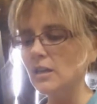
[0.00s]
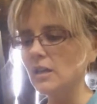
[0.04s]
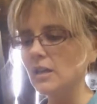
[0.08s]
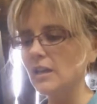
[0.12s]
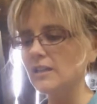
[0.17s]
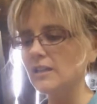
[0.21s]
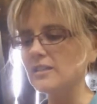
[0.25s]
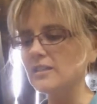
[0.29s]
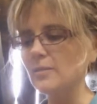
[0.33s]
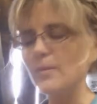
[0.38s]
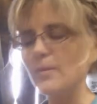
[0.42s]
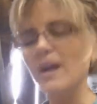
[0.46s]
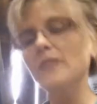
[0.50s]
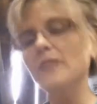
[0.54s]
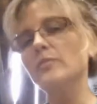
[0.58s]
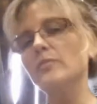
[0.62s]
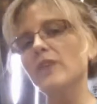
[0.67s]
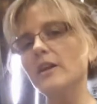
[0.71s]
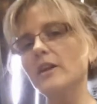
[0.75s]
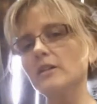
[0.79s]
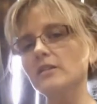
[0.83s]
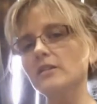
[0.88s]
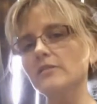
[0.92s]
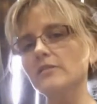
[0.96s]
It's a
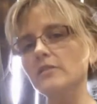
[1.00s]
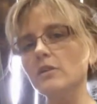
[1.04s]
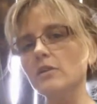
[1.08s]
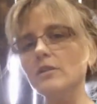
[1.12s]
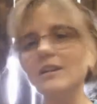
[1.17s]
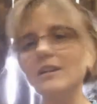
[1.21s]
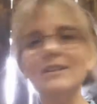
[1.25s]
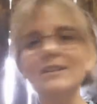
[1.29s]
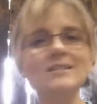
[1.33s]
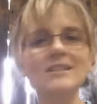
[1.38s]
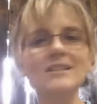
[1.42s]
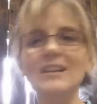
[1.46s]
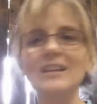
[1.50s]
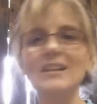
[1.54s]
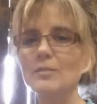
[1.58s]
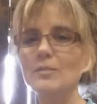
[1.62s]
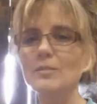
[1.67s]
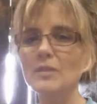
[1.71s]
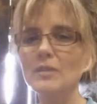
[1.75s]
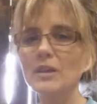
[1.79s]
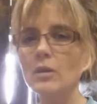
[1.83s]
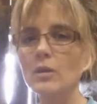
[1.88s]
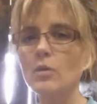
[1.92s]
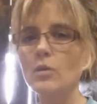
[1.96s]
byproduct of yoga. It's not the
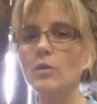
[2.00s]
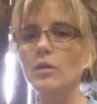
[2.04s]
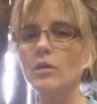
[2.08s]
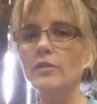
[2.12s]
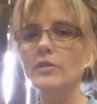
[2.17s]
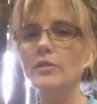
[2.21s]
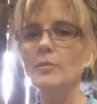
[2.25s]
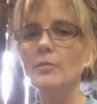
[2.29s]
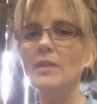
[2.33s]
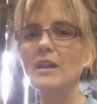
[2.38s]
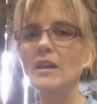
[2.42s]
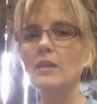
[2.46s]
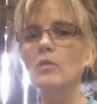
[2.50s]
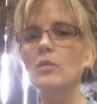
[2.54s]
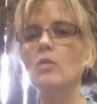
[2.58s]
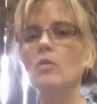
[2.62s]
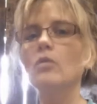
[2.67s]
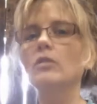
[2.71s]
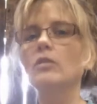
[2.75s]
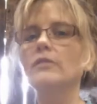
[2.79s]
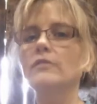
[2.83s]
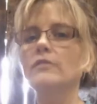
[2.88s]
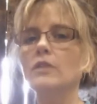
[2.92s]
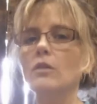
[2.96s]
main goal. The main
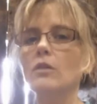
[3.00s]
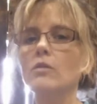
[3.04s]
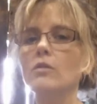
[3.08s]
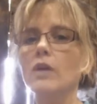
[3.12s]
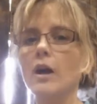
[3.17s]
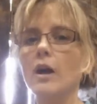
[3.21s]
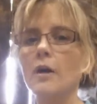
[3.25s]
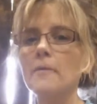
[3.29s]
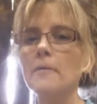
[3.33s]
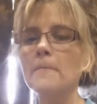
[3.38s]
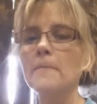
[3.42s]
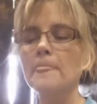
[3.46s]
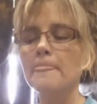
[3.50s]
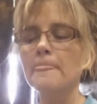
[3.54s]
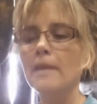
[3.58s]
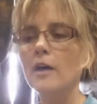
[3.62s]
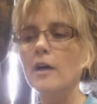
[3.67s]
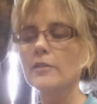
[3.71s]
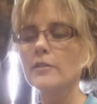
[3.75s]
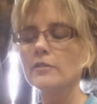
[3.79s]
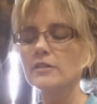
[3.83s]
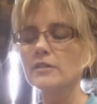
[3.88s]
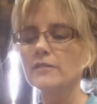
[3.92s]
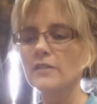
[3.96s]
goal of yoga,
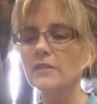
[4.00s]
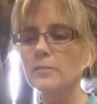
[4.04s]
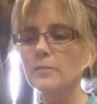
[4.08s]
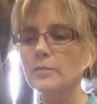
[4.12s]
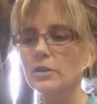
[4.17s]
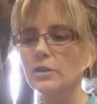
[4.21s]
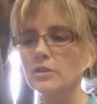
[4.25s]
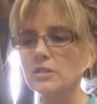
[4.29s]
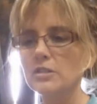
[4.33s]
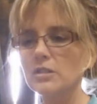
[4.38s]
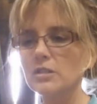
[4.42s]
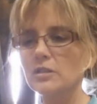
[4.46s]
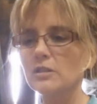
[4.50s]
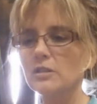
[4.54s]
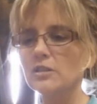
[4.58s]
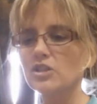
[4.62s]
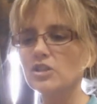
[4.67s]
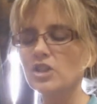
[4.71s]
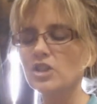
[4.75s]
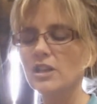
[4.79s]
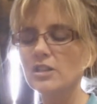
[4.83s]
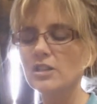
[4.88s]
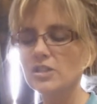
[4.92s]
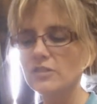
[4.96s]
although it's very personal and
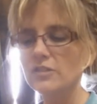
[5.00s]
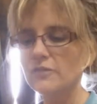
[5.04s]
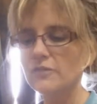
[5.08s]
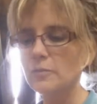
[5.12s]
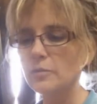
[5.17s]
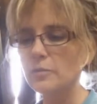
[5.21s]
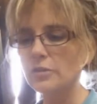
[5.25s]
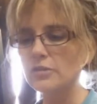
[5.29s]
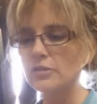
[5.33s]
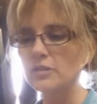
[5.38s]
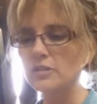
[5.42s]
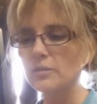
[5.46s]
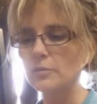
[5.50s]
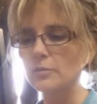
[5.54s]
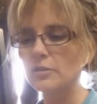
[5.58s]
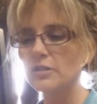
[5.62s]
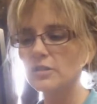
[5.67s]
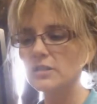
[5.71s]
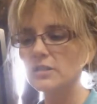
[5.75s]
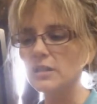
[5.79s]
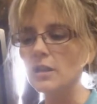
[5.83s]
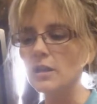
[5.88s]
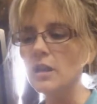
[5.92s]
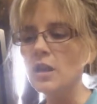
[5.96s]
changes from person to
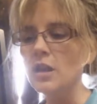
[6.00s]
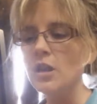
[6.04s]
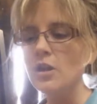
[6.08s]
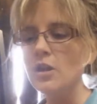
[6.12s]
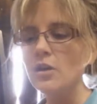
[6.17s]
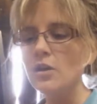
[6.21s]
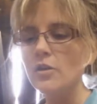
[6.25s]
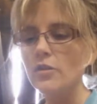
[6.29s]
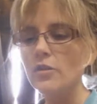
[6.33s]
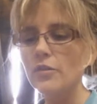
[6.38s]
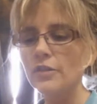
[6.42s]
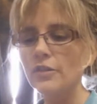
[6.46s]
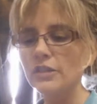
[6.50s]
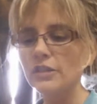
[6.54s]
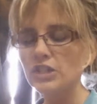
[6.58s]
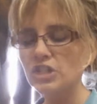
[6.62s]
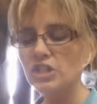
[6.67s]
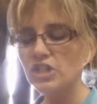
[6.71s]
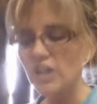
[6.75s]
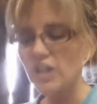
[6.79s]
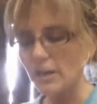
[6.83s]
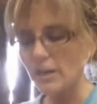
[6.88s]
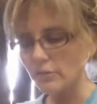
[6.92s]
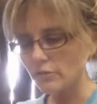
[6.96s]
person, the
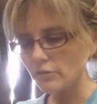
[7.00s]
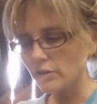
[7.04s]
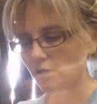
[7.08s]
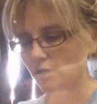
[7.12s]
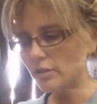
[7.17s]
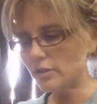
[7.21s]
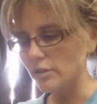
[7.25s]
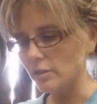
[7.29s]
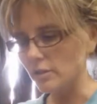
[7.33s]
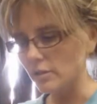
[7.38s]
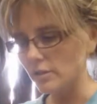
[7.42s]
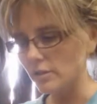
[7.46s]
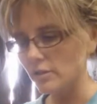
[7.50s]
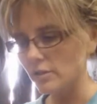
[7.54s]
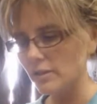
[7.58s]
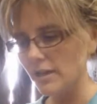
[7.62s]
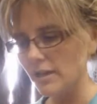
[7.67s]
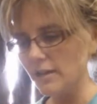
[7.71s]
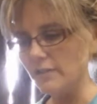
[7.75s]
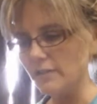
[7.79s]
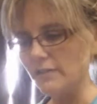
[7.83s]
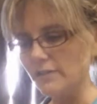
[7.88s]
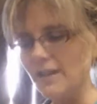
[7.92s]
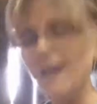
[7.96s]
general
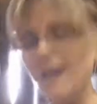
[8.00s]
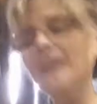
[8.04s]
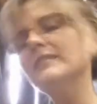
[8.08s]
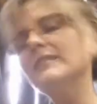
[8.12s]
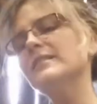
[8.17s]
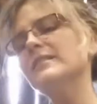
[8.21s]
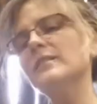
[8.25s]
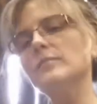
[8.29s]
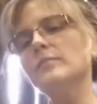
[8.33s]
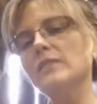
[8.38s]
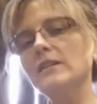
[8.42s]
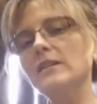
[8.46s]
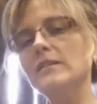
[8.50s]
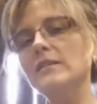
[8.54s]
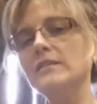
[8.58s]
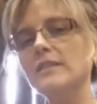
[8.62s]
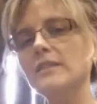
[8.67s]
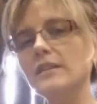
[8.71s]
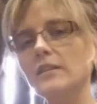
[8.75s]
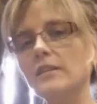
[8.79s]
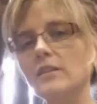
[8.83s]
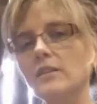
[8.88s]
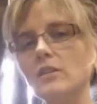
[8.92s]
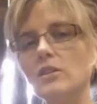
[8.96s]
kind of concept is
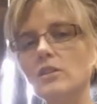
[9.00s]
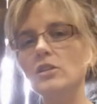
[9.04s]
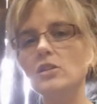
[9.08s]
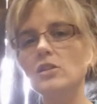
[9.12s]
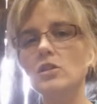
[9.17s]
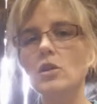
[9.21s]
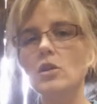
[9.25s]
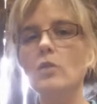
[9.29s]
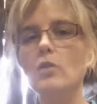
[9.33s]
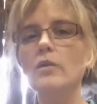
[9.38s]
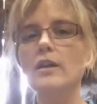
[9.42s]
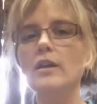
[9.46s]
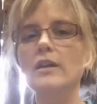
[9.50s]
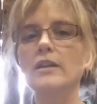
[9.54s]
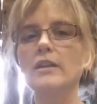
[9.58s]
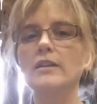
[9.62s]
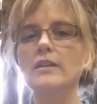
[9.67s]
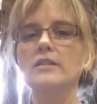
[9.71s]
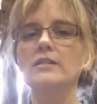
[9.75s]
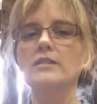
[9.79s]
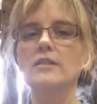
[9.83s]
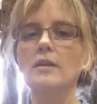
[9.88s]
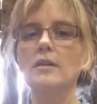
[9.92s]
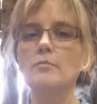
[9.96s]
that yoga
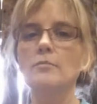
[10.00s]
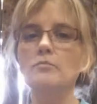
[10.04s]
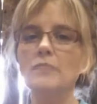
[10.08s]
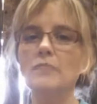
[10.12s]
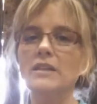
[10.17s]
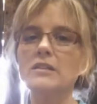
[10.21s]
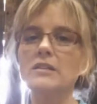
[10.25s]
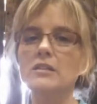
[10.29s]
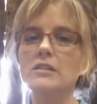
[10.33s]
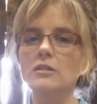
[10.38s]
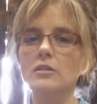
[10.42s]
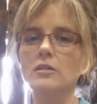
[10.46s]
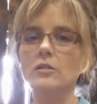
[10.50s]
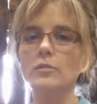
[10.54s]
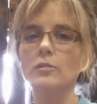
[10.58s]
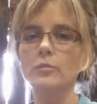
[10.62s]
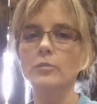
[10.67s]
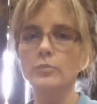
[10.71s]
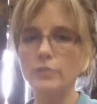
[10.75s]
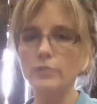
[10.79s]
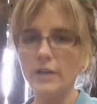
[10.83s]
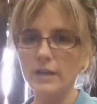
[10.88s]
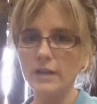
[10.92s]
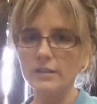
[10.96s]
is a mental
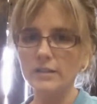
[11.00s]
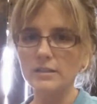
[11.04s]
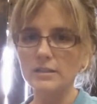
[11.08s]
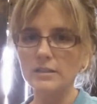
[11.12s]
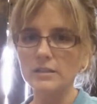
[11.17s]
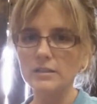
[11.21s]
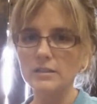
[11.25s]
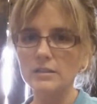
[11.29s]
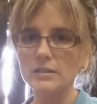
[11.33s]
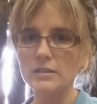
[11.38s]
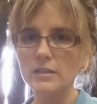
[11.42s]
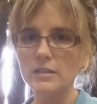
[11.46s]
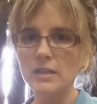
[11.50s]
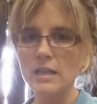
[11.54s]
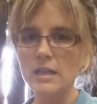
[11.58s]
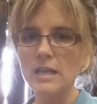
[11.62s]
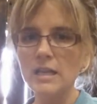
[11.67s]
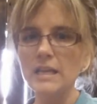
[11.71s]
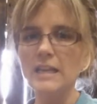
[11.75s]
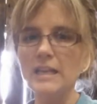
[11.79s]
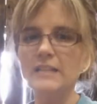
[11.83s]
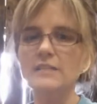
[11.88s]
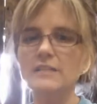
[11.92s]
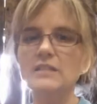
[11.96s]
practice.
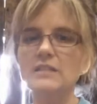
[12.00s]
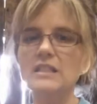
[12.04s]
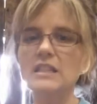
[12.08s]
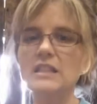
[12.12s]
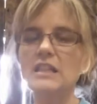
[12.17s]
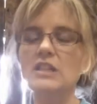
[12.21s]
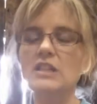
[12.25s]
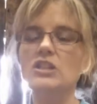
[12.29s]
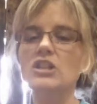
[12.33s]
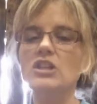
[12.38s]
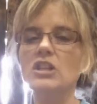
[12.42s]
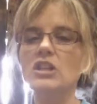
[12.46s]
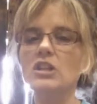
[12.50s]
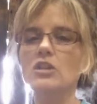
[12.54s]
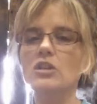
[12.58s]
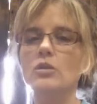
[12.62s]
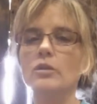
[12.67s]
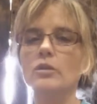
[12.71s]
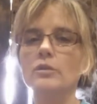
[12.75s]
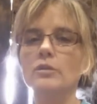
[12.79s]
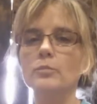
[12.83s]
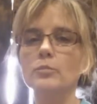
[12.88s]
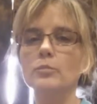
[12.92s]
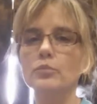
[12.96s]
It's teaching
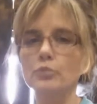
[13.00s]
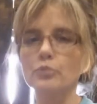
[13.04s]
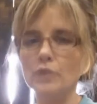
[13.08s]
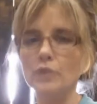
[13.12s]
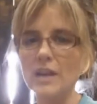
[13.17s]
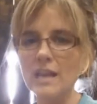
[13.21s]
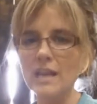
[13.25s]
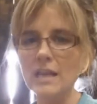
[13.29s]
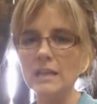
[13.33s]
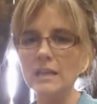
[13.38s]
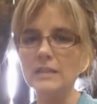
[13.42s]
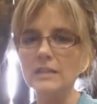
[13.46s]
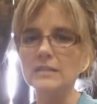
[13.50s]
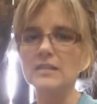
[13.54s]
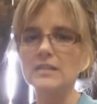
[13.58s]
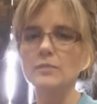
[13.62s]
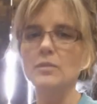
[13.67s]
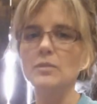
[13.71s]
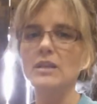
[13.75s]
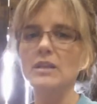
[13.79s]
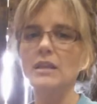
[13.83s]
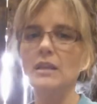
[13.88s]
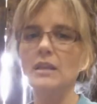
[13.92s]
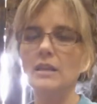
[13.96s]
your brain to
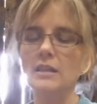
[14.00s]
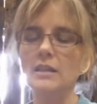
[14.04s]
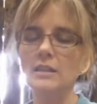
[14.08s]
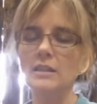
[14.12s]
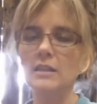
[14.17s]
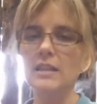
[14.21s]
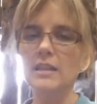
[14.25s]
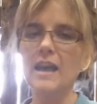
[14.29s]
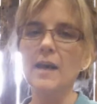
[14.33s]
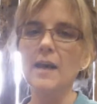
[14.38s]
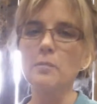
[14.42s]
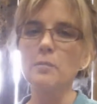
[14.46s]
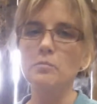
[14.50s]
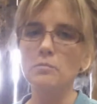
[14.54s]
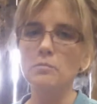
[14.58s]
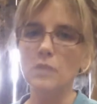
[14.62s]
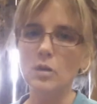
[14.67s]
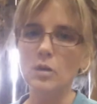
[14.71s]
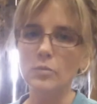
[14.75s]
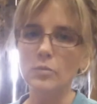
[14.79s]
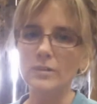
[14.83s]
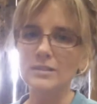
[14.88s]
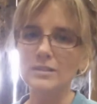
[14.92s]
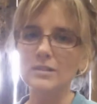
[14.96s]
be in that
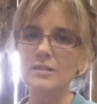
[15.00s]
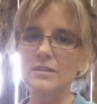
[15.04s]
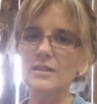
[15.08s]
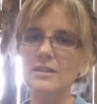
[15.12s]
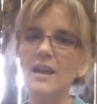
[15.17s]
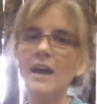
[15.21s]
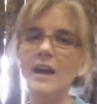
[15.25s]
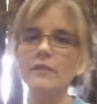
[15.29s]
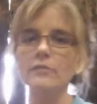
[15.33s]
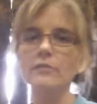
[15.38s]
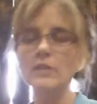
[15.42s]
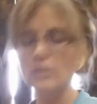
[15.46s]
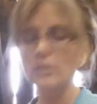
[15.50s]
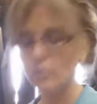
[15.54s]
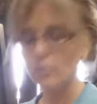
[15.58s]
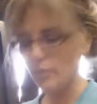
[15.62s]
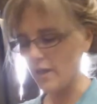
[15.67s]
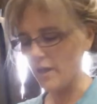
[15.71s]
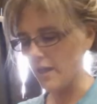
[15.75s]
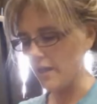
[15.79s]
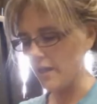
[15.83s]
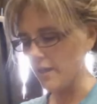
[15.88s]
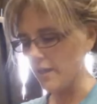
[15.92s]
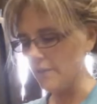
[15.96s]
moment, to not run
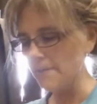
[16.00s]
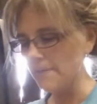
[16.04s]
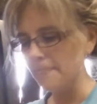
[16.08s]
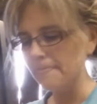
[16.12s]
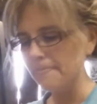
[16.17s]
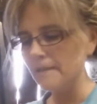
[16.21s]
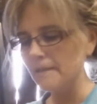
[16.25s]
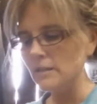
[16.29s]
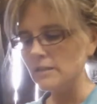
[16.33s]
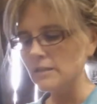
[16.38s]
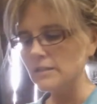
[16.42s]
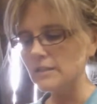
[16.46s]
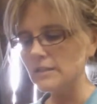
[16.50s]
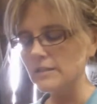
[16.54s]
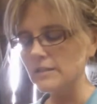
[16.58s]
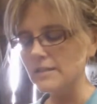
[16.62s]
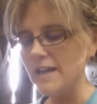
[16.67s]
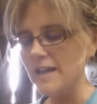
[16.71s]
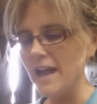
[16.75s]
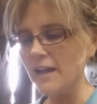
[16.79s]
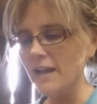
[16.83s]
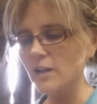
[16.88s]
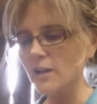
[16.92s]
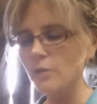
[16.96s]
away, to
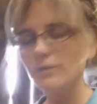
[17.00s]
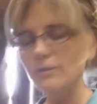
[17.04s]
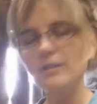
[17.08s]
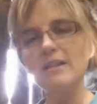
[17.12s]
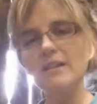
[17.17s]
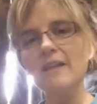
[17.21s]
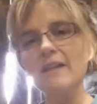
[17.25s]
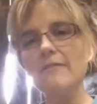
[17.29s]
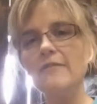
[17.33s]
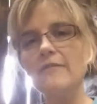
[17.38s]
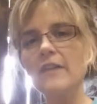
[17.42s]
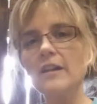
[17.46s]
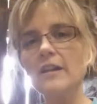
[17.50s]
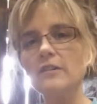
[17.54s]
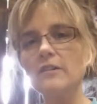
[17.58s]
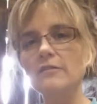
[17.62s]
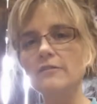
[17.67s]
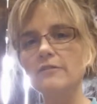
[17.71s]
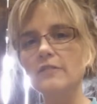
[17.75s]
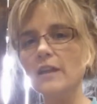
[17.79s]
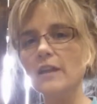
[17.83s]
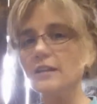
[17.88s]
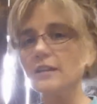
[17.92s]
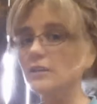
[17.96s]
not go into that fight or
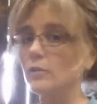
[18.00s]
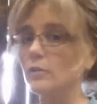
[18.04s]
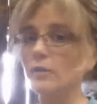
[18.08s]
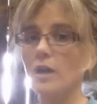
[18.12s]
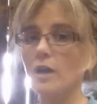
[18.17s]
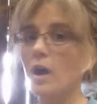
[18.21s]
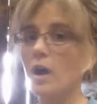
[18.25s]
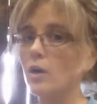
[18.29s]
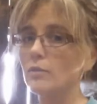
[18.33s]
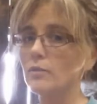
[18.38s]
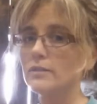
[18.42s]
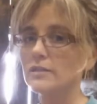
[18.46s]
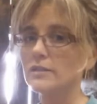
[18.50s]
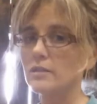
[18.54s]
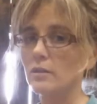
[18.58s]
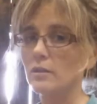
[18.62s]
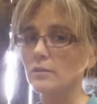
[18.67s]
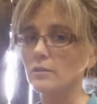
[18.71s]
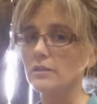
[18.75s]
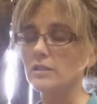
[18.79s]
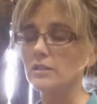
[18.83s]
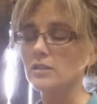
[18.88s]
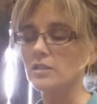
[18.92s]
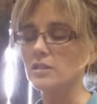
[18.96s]
flight that we always
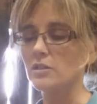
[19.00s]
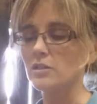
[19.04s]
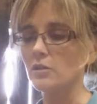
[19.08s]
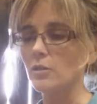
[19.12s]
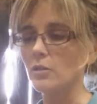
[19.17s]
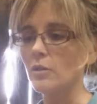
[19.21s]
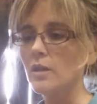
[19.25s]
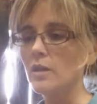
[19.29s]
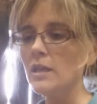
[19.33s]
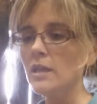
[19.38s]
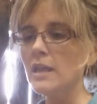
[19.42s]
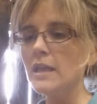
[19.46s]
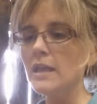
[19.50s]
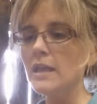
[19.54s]
go into.